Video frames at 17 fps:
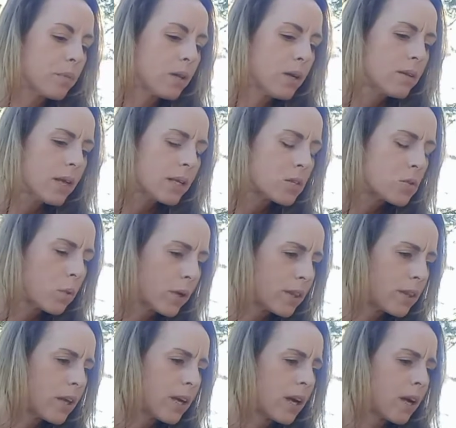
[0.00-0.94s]
that's
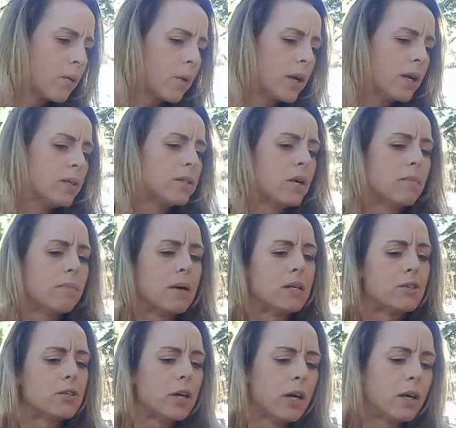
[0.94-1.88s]
one thing I wanted to
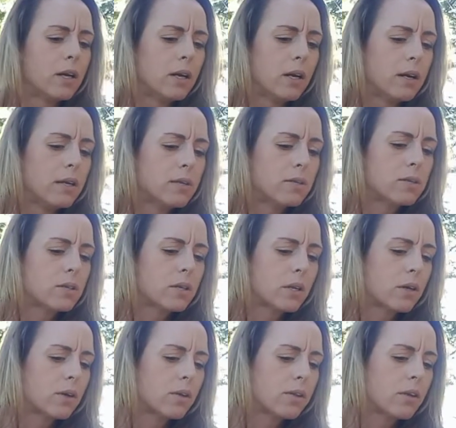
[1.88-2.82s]
mention, is
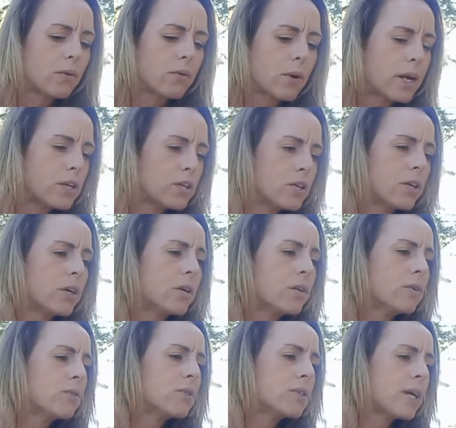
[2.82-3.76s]
the
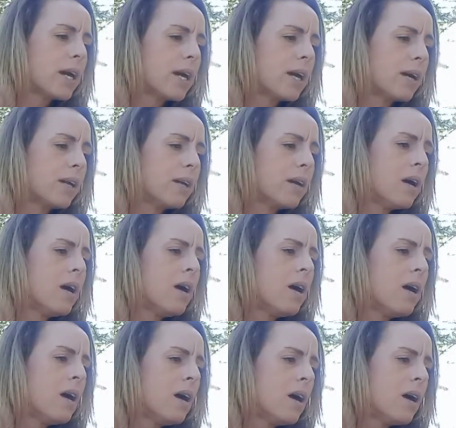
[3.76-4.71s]
ratios, and
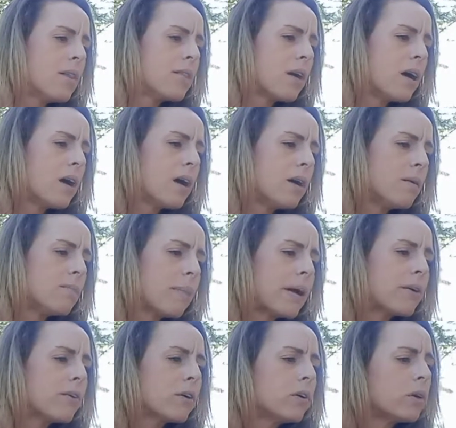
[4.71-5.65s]
the
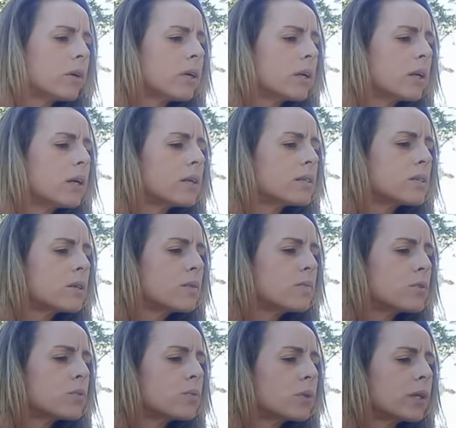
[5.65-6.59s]

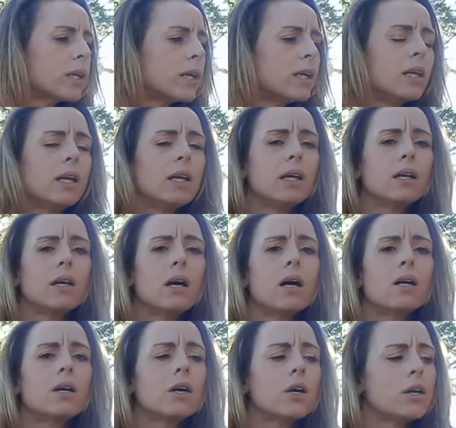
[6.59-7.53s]
microorganisms really need a
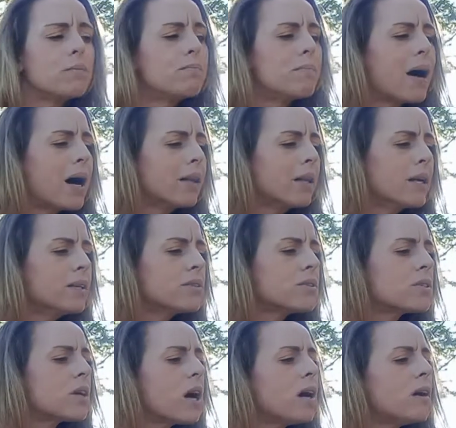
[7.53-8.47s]
good
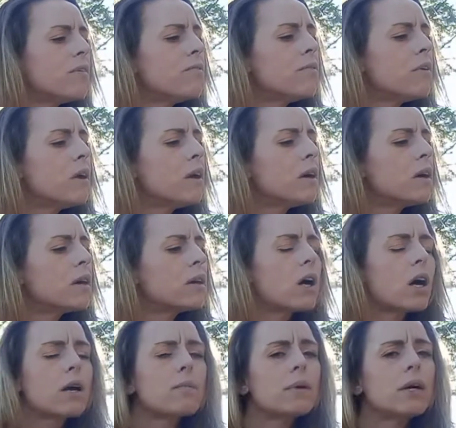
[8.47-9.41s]
balance of
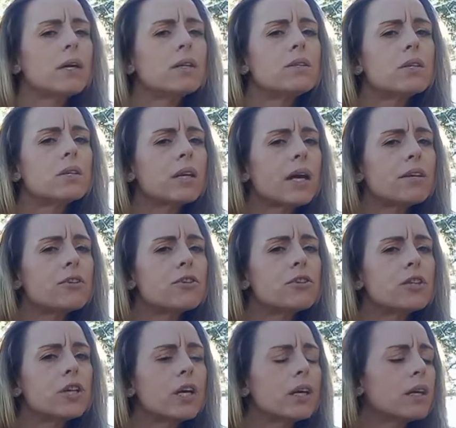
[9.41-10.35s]
carbon to
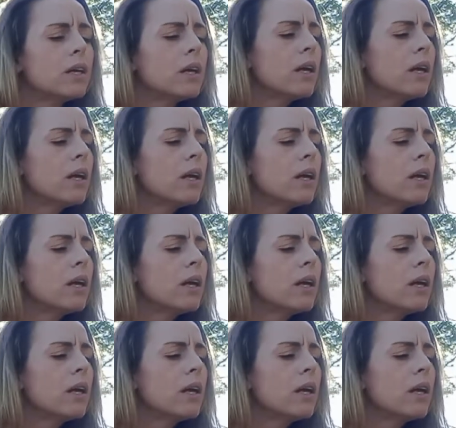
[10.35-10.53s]
nitrogen,